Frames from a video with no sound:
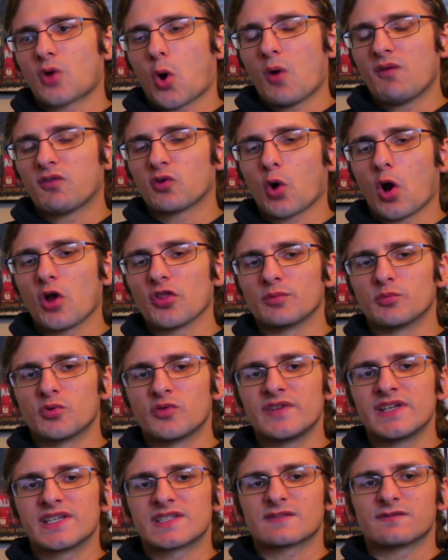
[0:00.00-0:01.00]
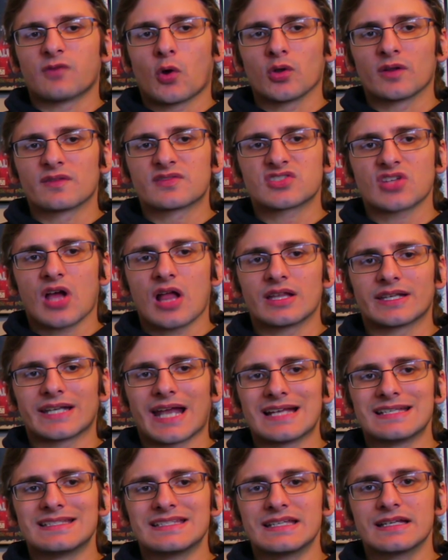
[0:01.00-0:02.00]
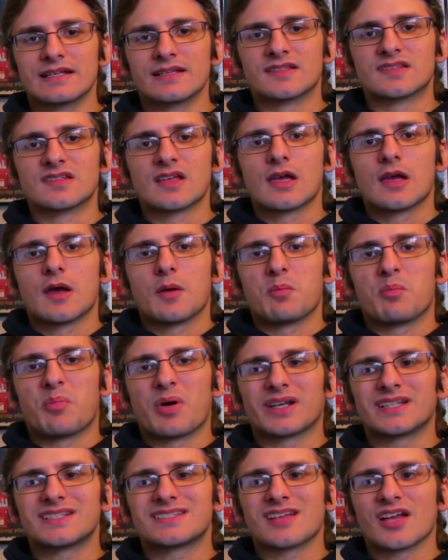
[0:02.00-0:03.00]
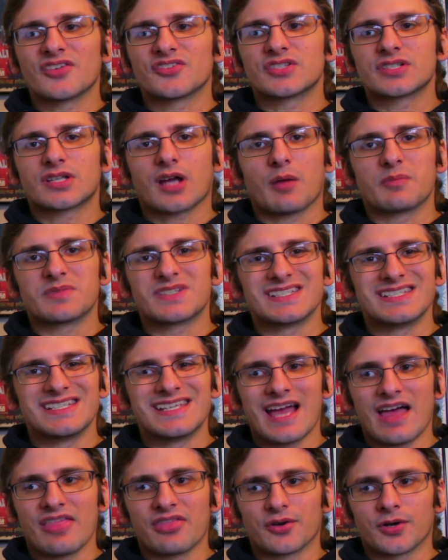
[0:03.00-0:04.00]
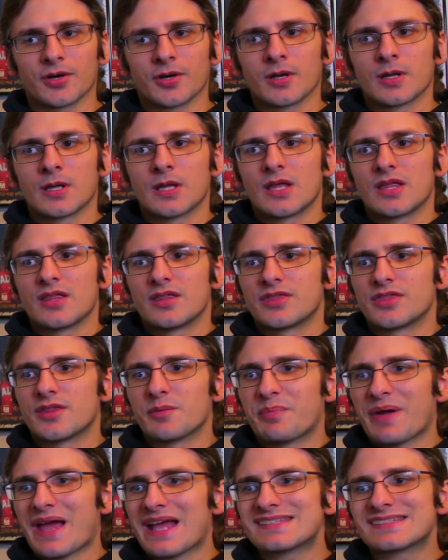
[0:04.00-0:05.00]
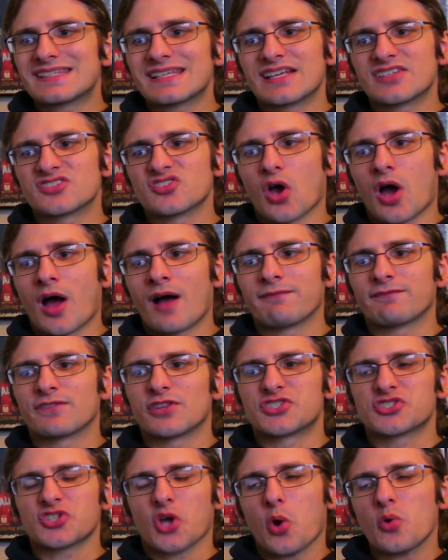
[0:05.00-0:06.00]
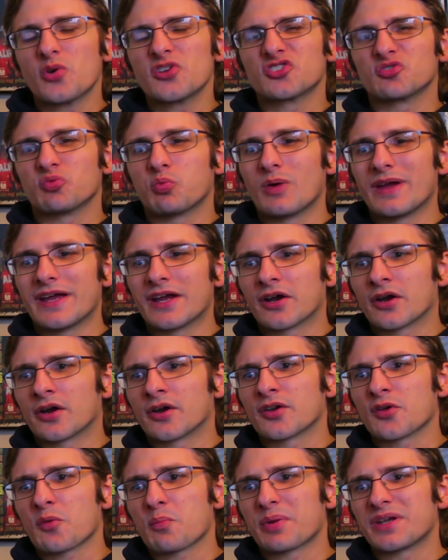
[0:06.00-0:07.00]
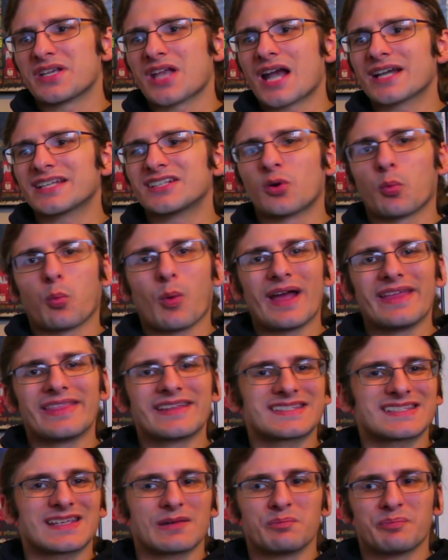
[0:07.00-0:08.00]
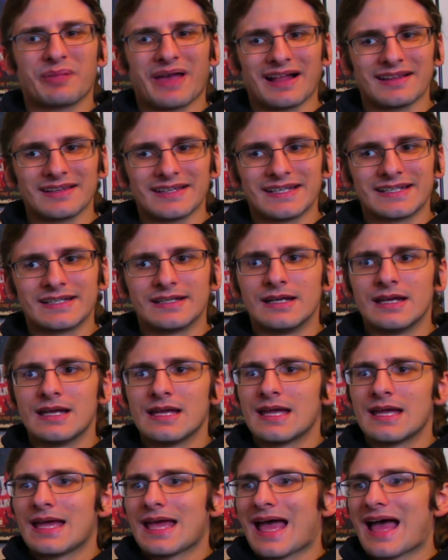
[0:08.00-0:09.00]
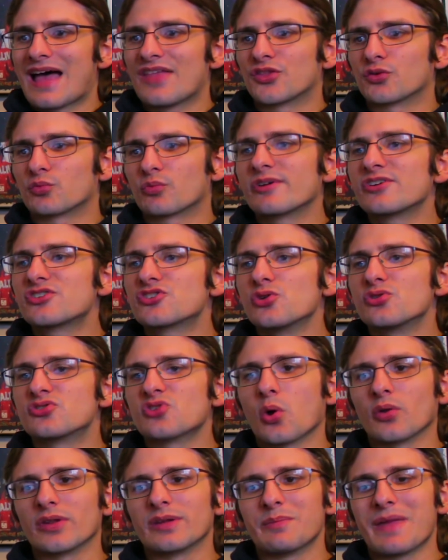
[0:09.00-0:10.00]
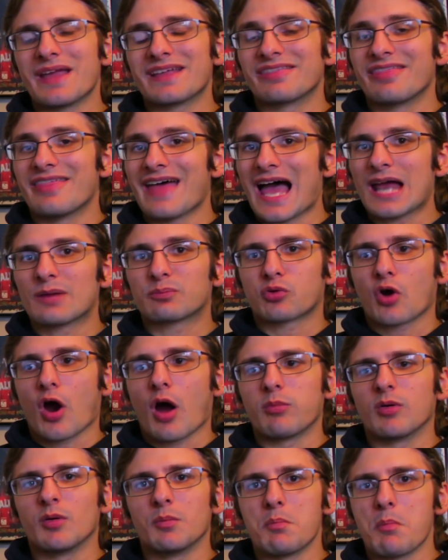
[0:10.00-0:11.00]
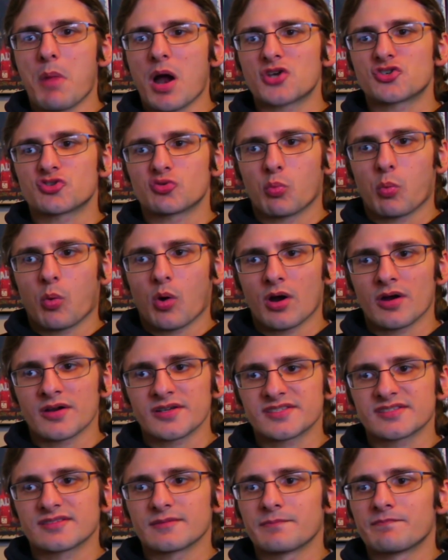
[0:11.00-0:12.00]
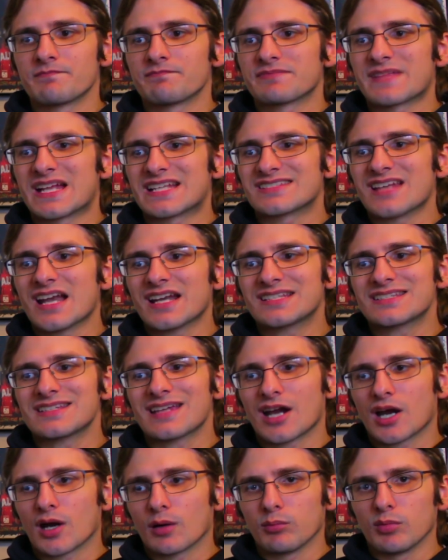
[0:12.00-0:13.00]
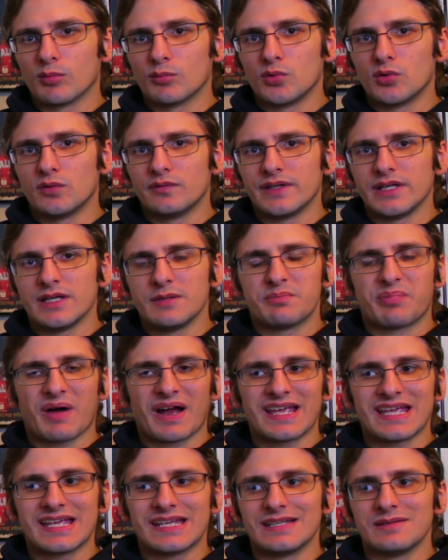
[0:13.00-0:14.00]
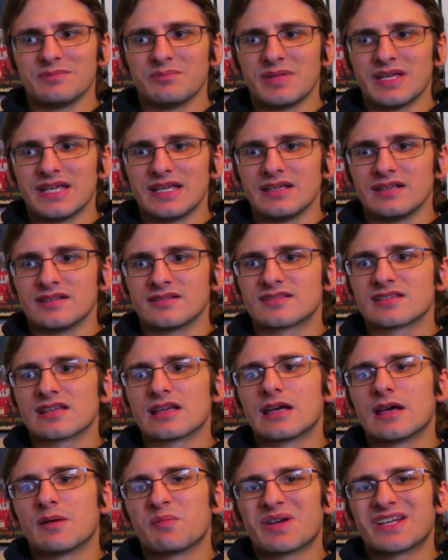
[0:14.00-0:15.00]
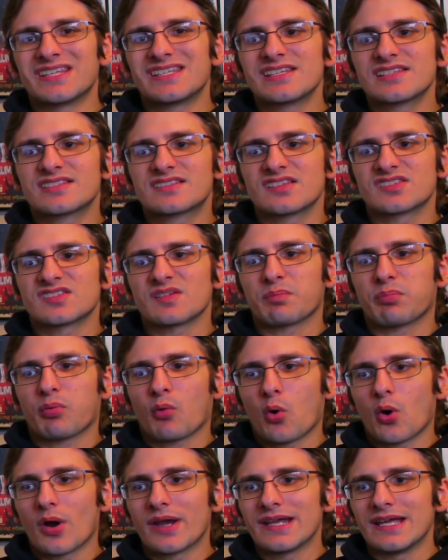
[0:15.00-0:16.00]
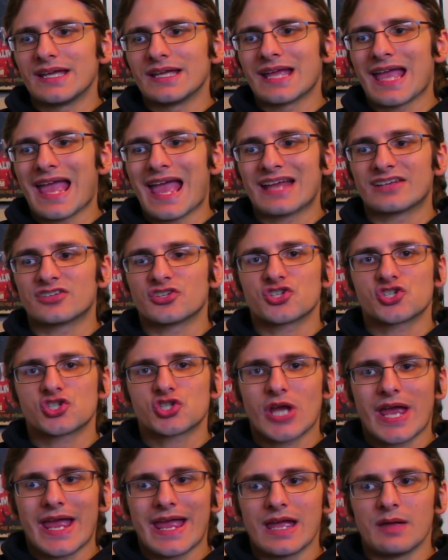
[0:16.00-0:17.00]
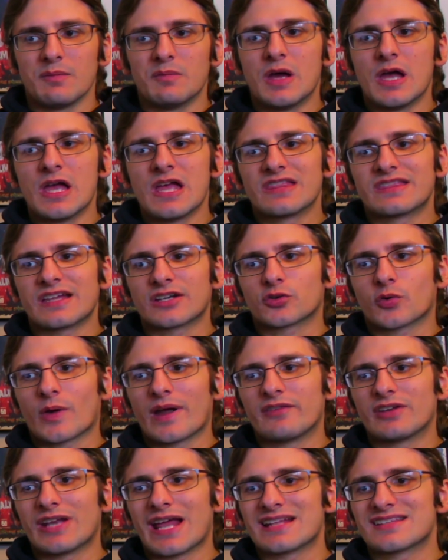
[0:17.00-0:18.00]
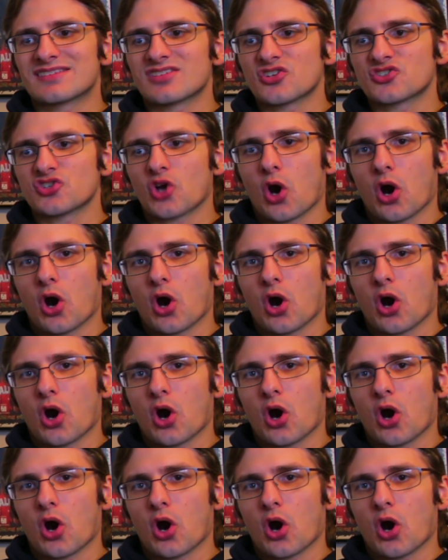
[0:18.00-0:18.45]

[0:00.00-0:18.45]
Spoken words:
Overall, the movie is full of solid ideas, but it doesn't come together. The pacing is off, the tone is weird, but not in a way that's compelling, and the reshoots only make that problem much worse. It's not a terrible movie by any means, but it is disappointing and a shame that Craven had such a